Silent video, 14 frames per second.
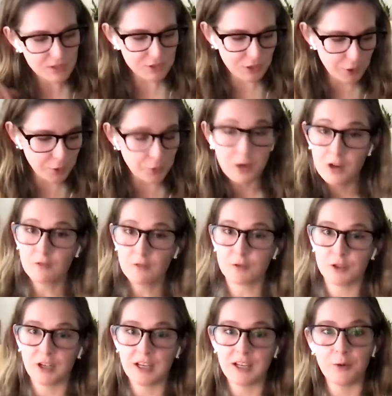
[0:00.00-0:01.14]
So
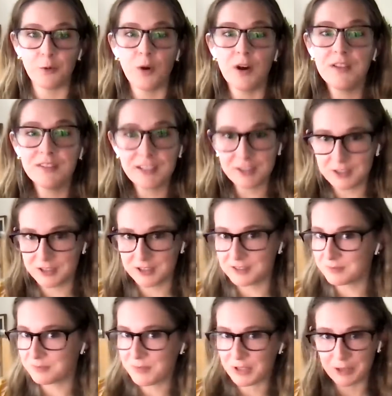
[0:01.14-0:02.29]
for a 1
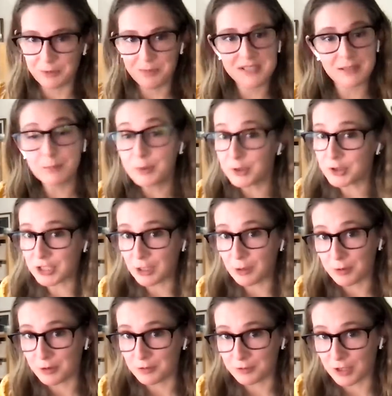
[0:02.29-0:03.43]
liter, you know, simple share
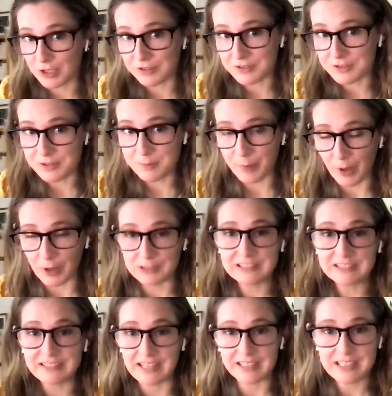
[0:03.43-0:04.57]
with your friends
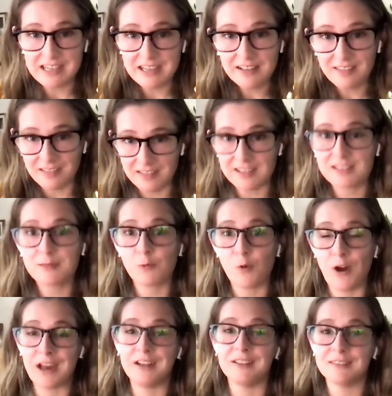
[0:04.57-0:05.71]
bottle, like this
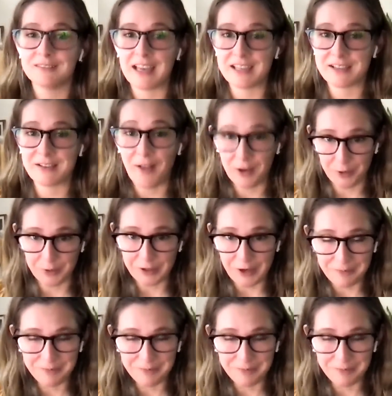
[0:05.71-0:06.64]
wine has a lot going